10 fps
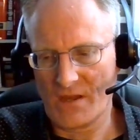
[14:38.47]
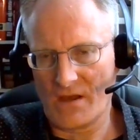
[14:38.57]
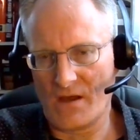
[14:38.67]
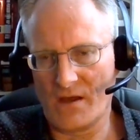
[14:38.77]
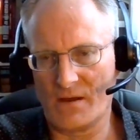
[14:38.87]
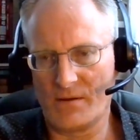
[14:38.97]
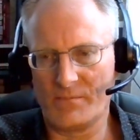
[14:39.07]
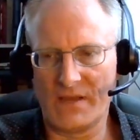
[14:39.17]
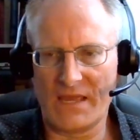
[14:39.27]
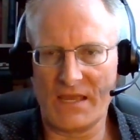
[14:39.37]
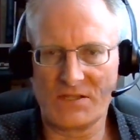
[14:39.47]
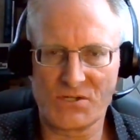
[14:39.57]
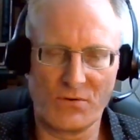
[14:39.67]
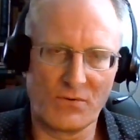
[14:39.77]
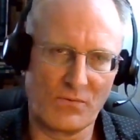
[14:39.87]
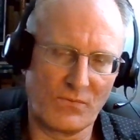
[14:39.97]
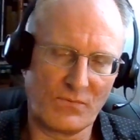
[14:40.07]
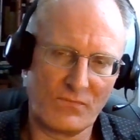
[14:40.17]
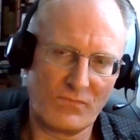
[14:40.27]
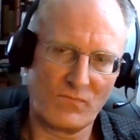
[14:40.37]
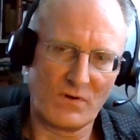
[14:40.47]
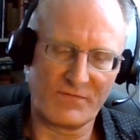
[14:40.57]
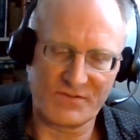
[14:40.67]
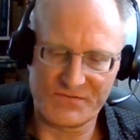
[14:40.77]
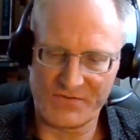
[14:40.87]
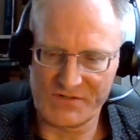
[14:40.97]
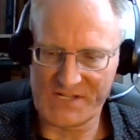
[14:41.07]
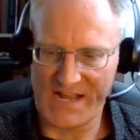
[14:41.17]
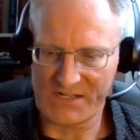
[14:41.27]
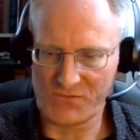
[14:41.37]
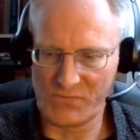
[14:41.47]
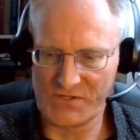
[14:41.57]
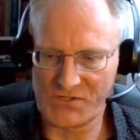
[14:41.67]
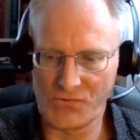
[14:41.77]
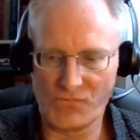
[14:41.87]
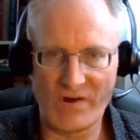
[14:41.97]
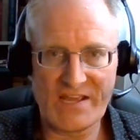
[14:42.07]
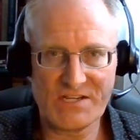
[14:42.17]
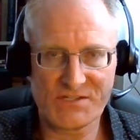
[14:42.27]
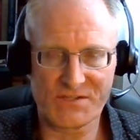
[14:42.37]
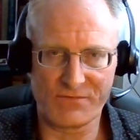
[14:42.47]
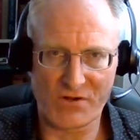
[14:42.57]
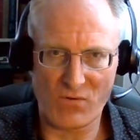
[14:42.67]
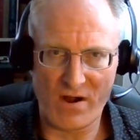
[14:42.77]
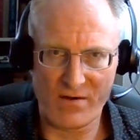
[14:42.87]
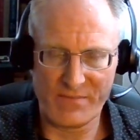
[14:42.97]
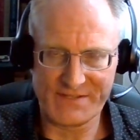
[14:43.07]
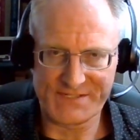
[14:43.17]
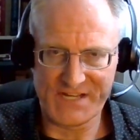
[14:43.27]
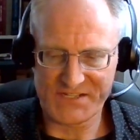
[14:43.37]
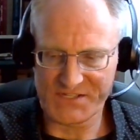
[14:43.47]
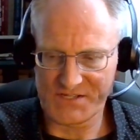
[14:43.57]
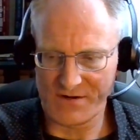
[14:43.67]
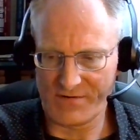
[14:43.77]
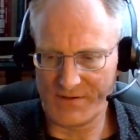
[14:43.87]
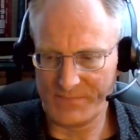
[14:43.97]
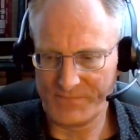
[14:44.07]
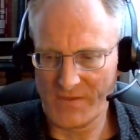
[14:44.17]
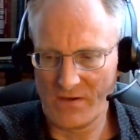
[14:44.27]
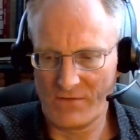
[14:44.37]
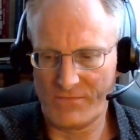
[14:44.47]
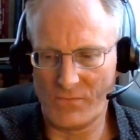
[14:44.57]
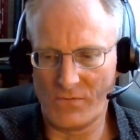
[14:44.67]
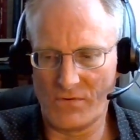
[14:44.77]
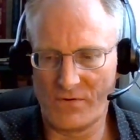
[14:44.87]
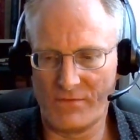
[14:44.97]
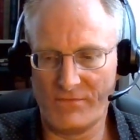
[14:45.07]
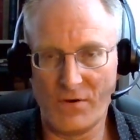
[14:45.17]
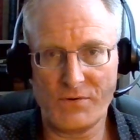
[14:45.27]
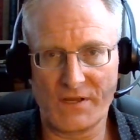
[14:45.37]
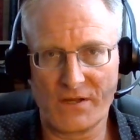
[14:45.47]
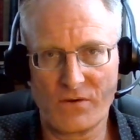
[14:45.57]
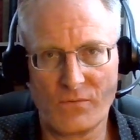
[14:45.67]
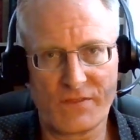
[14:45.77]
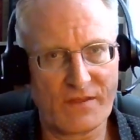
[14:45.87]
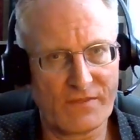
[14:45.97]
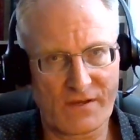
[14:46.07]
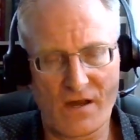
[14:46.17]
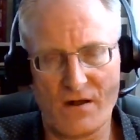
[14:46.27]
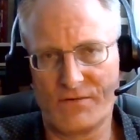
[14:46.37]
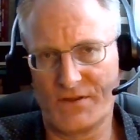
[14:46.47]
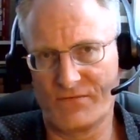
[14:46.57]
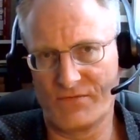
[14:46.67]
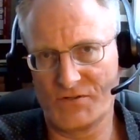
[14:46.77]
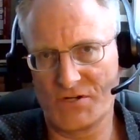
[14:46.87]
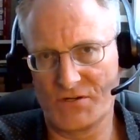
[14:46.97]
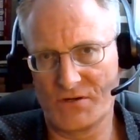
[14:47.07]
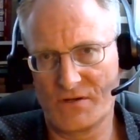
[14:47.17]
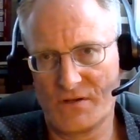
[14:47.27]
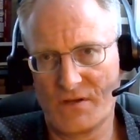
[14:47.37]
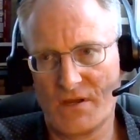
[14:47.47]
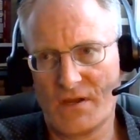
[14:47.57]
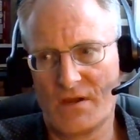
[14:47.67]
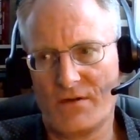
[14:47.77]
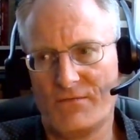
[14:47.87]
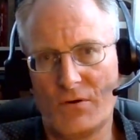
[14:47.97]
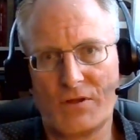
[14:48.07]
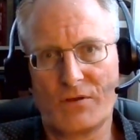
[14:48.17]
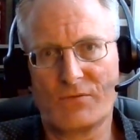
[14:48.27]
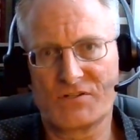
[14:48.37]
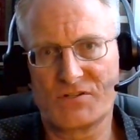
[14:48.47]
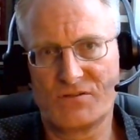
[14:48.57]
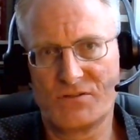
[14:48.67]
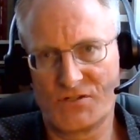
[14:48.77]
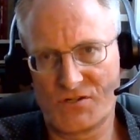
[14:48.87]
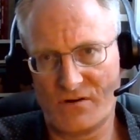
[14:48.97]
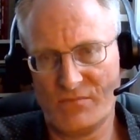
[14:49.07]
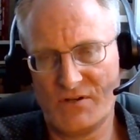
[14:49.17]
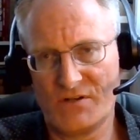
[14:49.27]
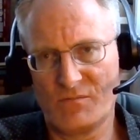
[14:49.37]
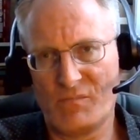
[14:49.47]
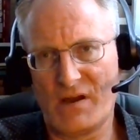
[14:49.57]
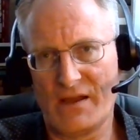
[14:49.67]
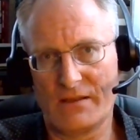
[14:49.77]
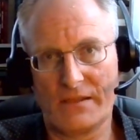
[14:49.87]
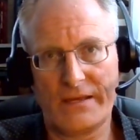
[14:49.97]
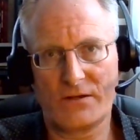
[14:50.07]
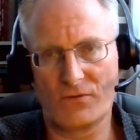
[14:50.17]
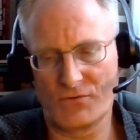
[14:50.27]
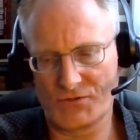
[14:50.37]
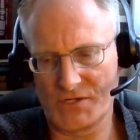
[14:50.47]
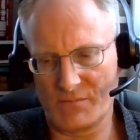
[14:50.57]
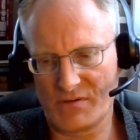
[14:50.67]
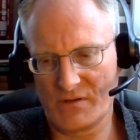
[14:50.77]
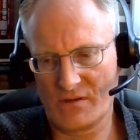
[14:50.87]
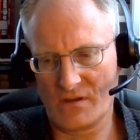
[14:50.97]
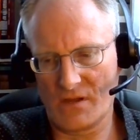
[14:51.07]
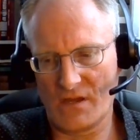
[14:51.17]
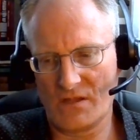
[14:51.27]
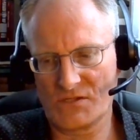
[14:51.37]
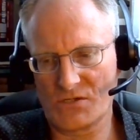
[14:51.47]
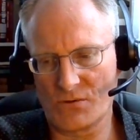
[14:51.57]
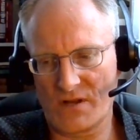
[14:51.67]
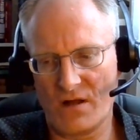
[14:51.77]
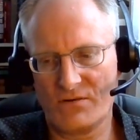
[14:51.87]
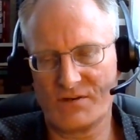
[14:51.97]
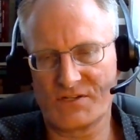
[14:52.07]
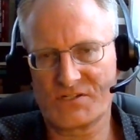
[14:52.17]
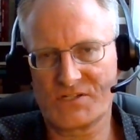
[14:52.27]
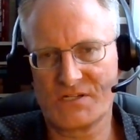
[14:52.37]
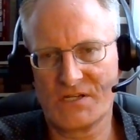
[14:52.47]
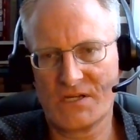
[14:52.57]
And so one of his first acts was to raise the requirements necessary for voting within the colony of Virginia. Voting was determined by land ownership, and so colonists,